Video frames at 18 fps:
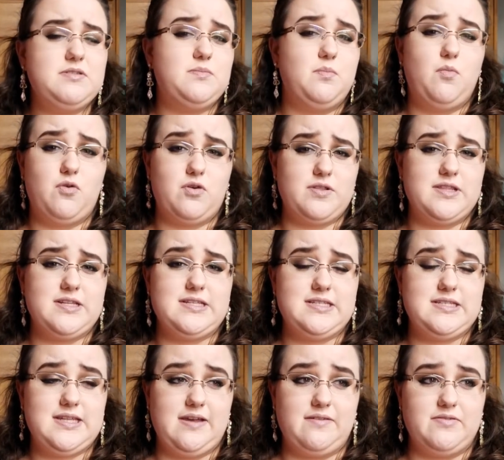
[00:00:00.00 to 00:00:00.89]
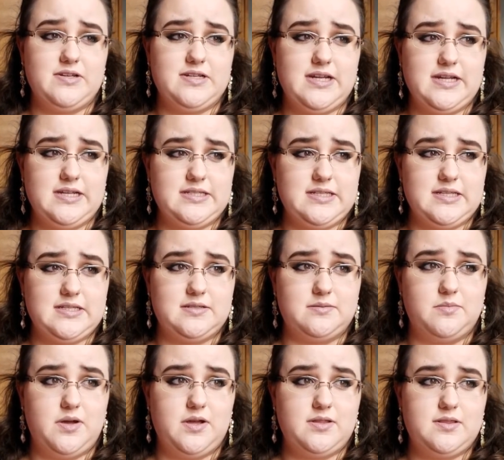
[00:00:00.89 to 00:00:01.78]
more than 7 days
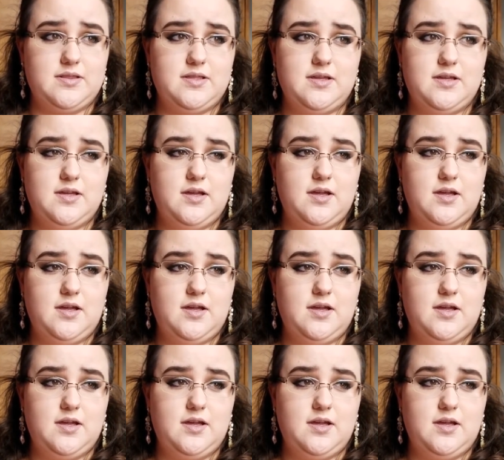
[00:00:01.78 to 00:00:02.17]
this month.